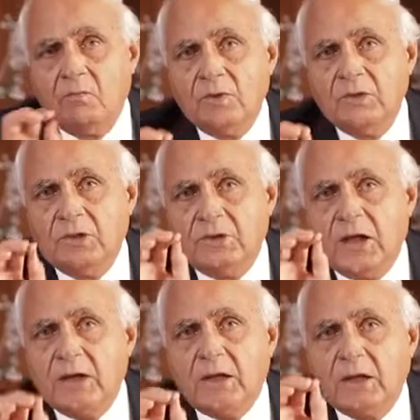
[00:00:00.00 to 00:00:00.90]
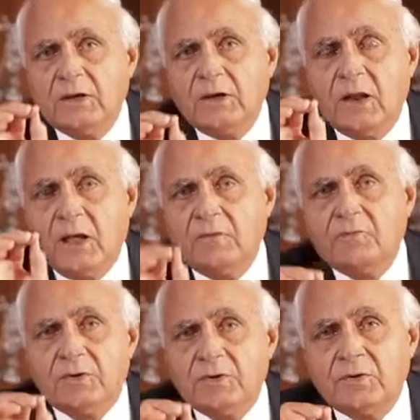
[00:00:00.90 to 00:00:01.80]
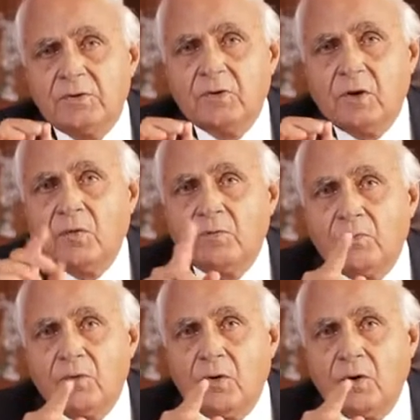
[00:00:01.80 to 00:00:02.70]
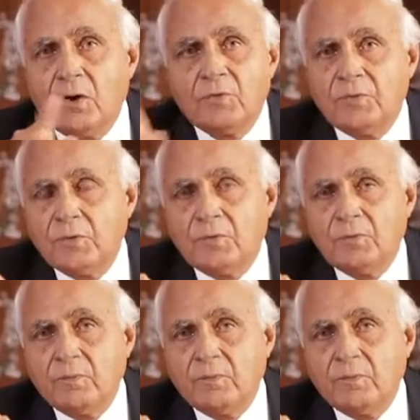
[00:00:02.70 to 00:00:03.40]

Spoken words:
with the dedicated efforts of all of you.